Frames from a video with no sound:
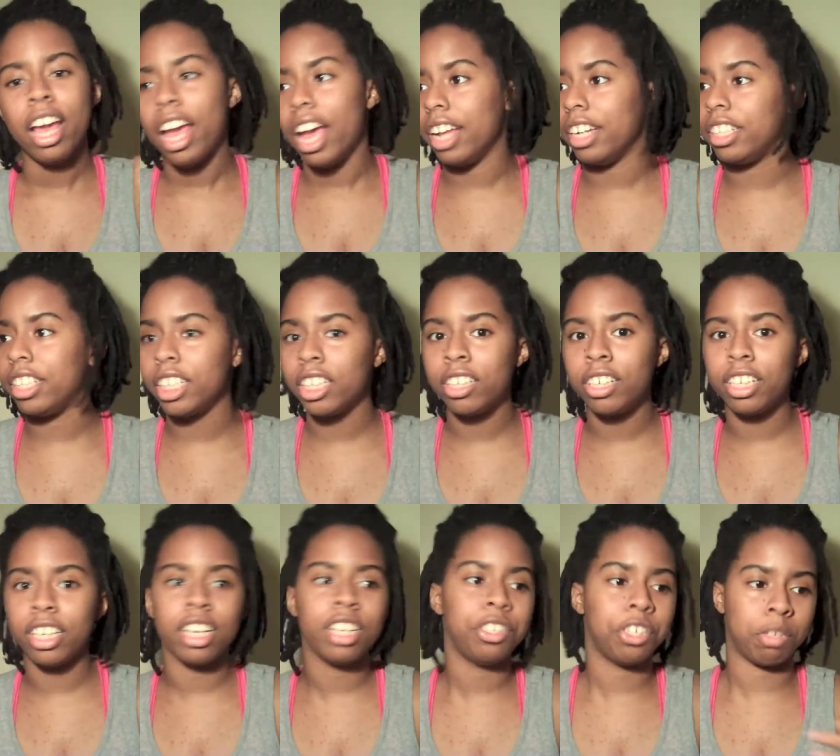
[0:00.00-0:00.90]
And
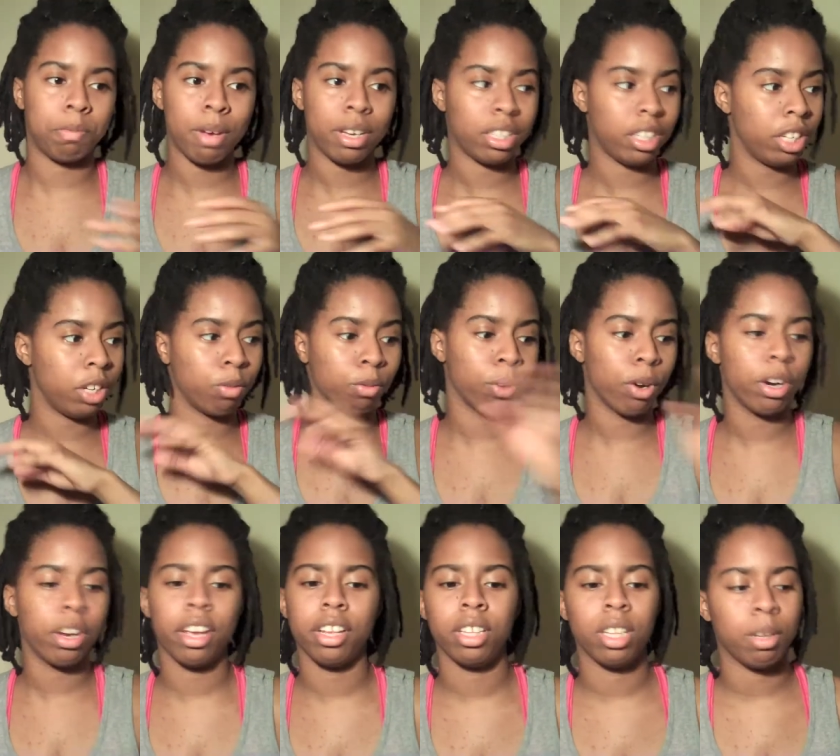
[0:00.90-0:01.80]
Tyrion just basically
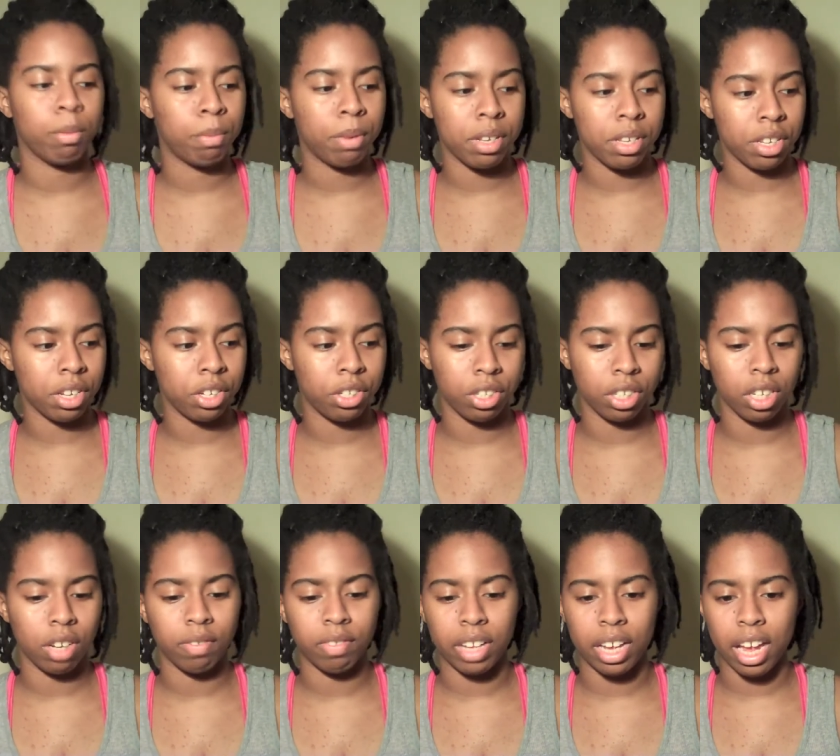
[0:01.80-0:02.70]
working the position
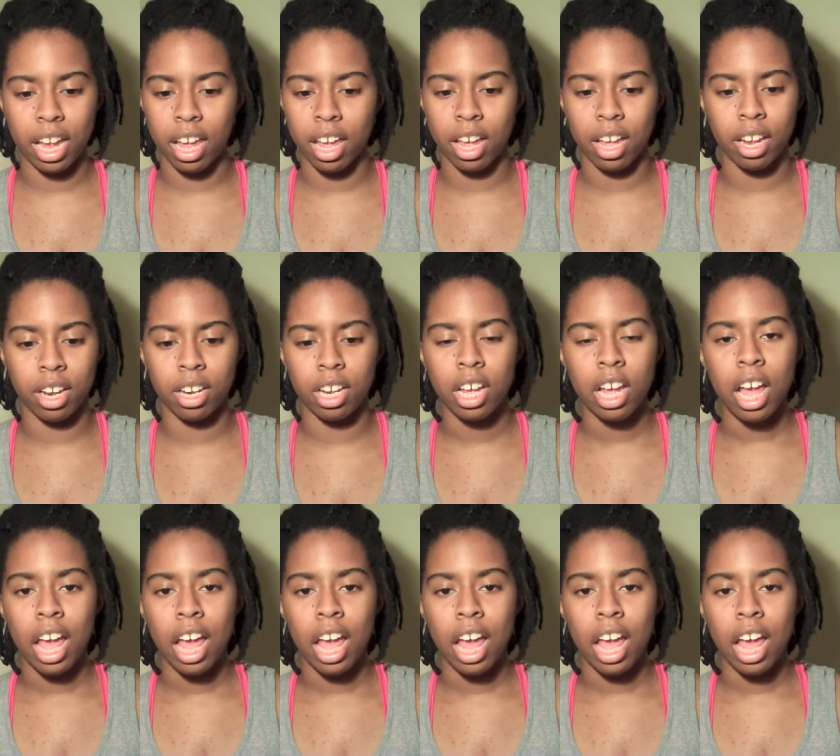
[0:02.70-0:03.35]
of the hand